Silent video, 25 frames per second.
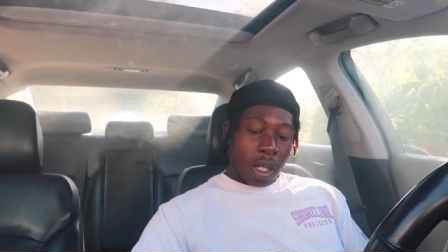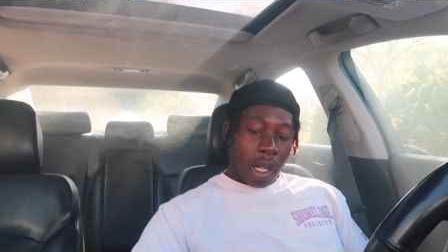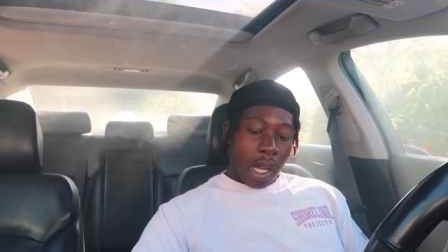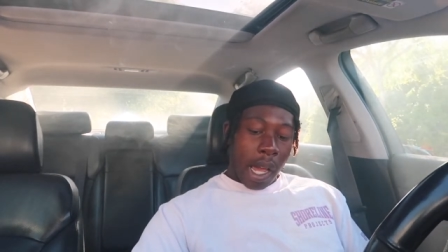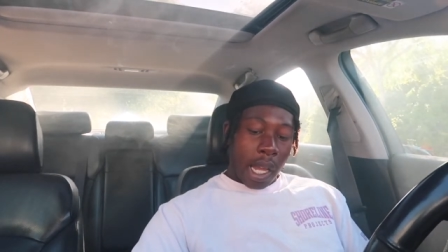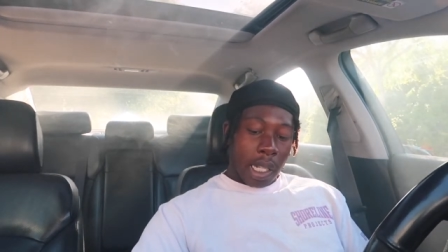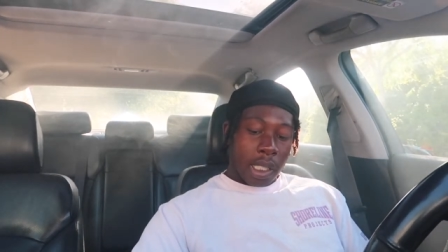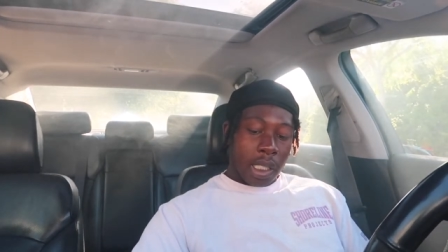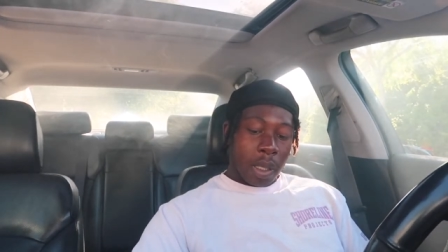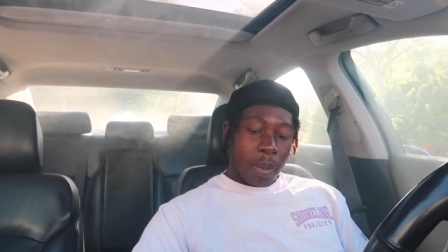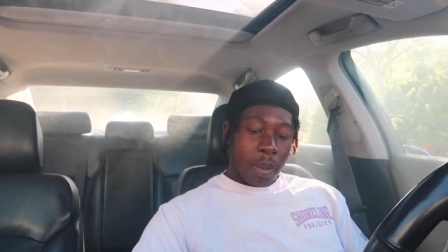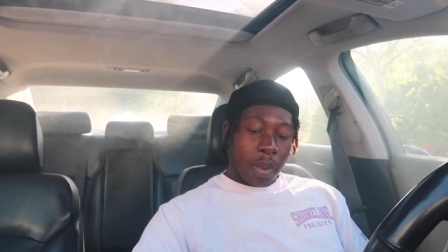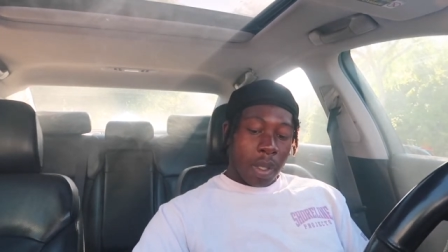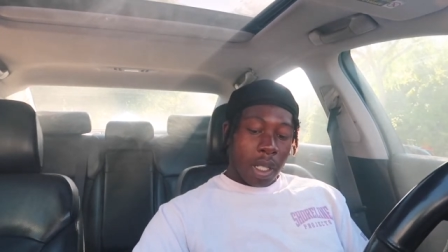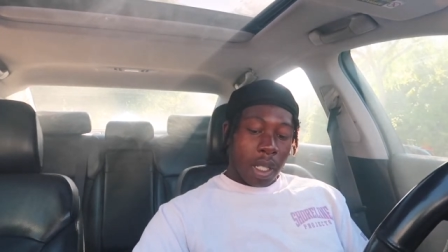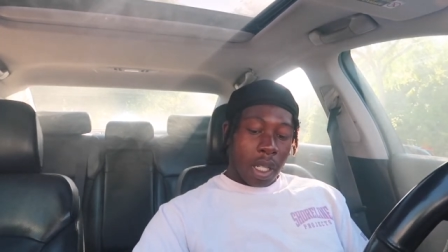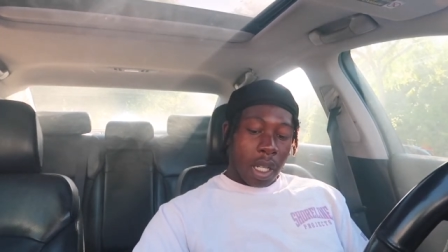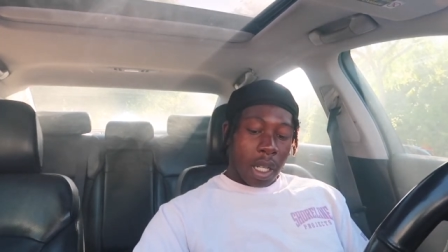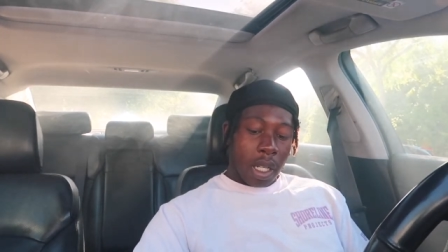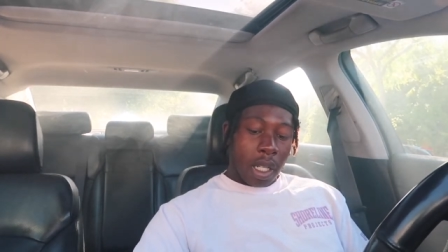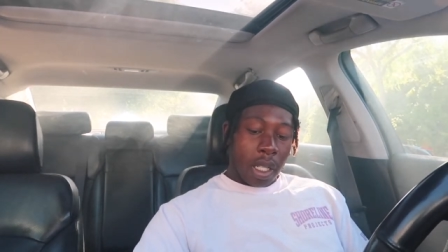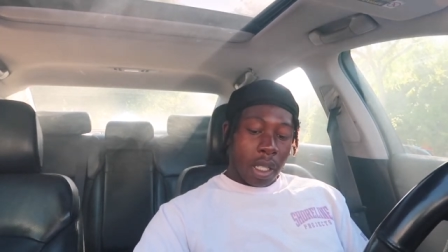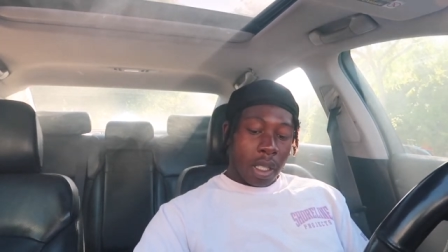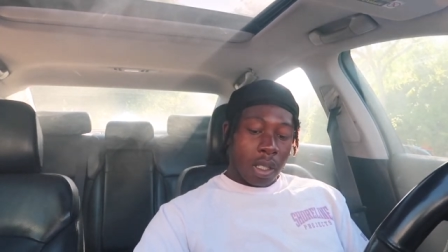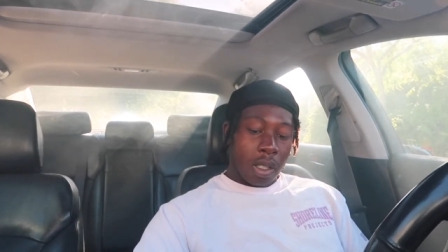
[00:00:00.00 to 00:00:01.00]
I've actually been
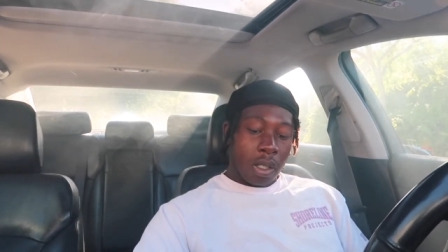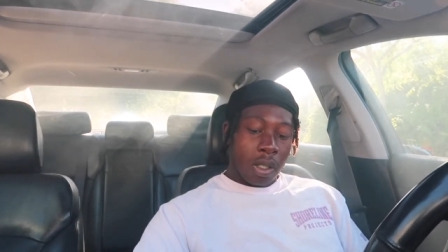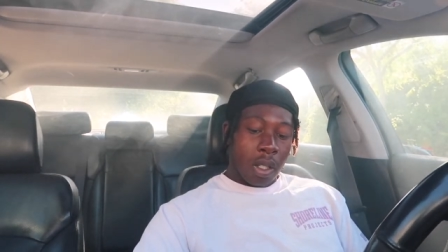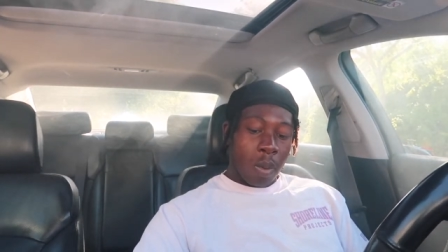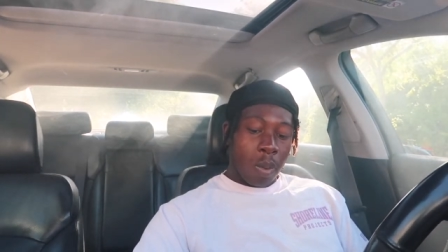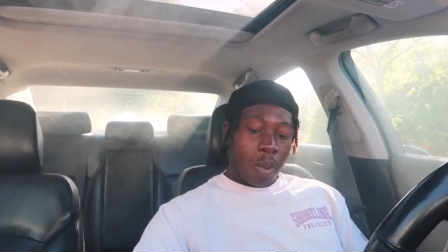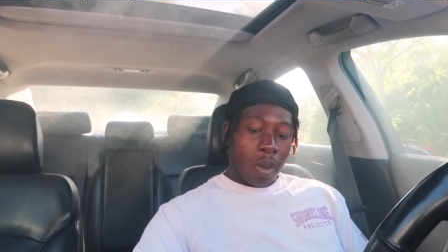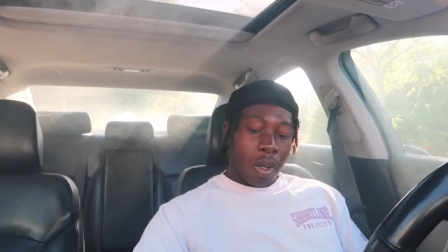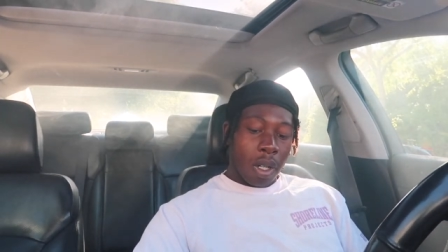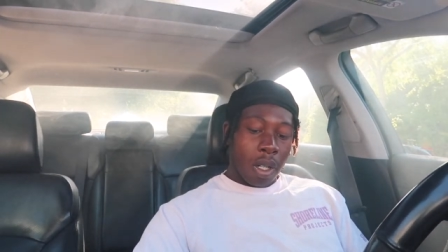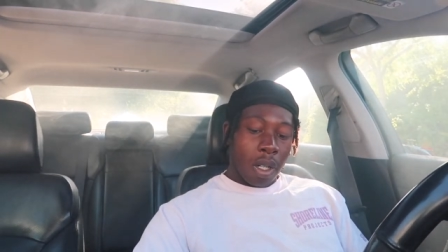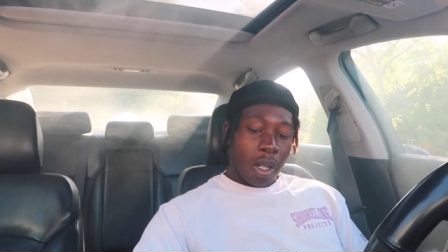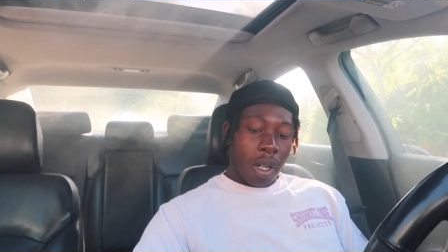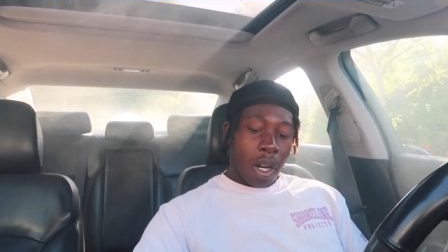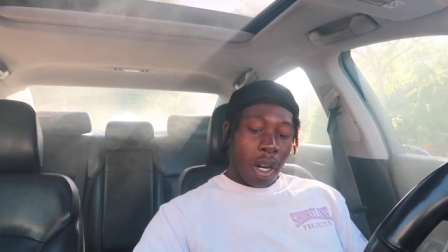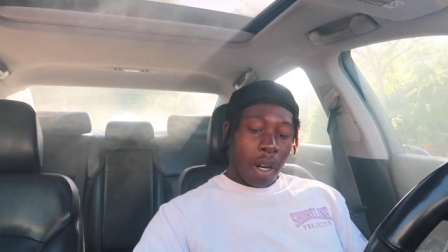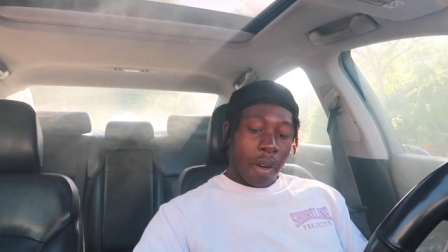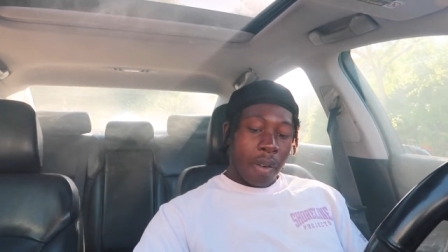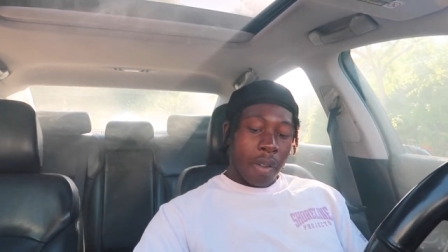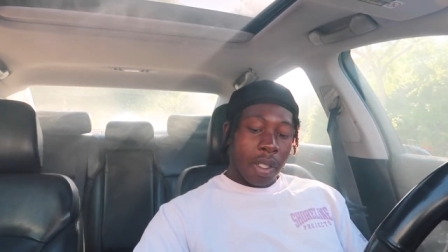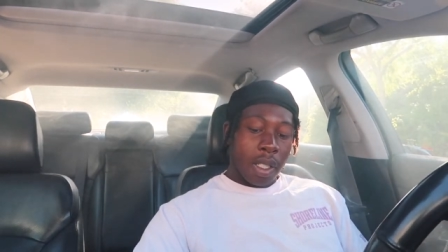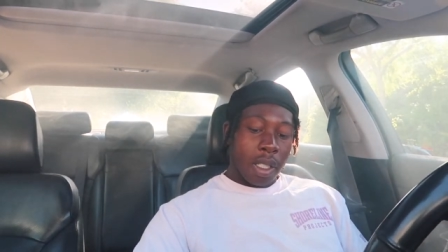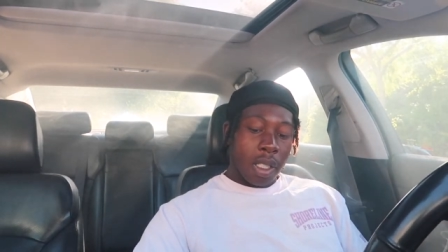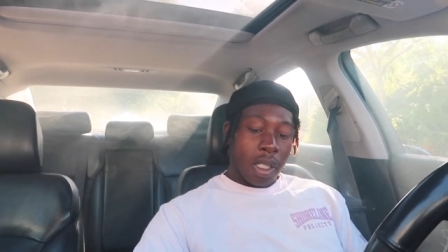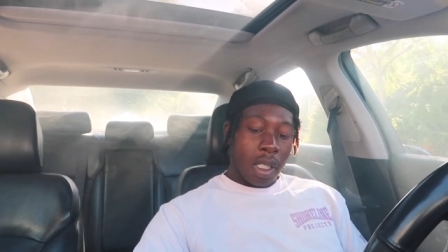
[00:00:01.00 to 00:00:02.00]
like super
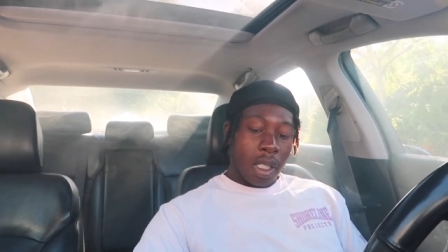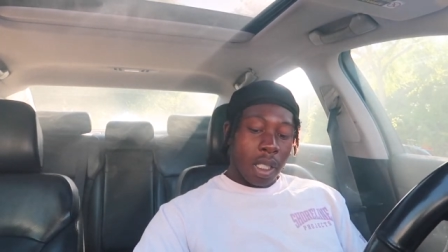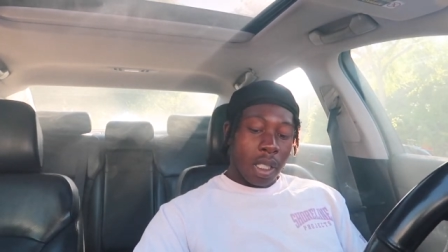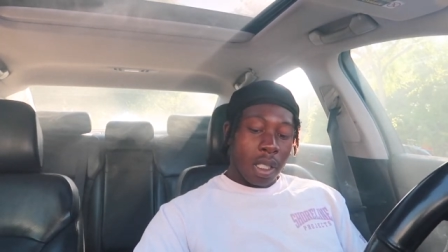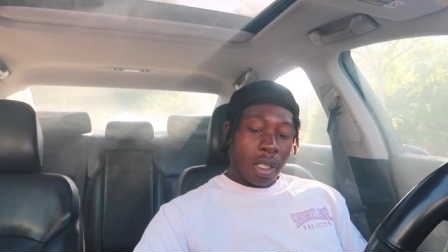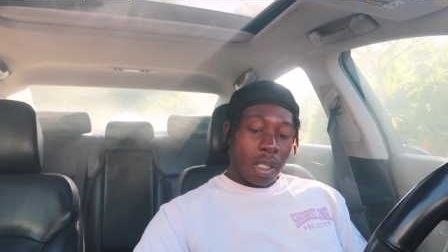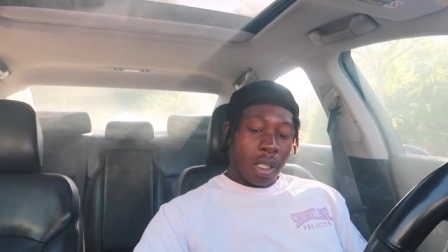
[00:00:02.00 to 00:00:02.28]
nervous,